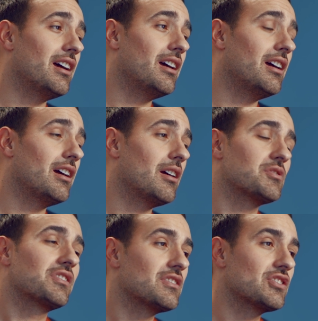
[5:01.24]
it
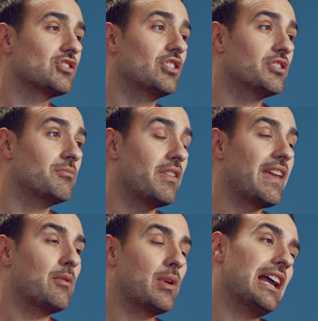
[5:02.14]
was sodden, but
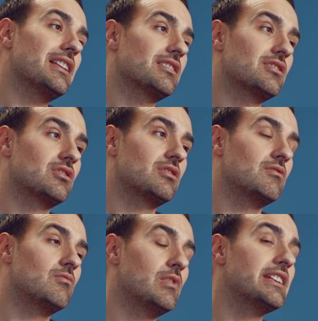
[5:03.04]
we had to
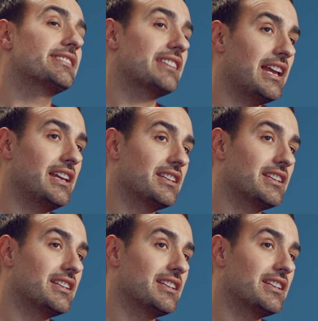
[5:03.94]
reset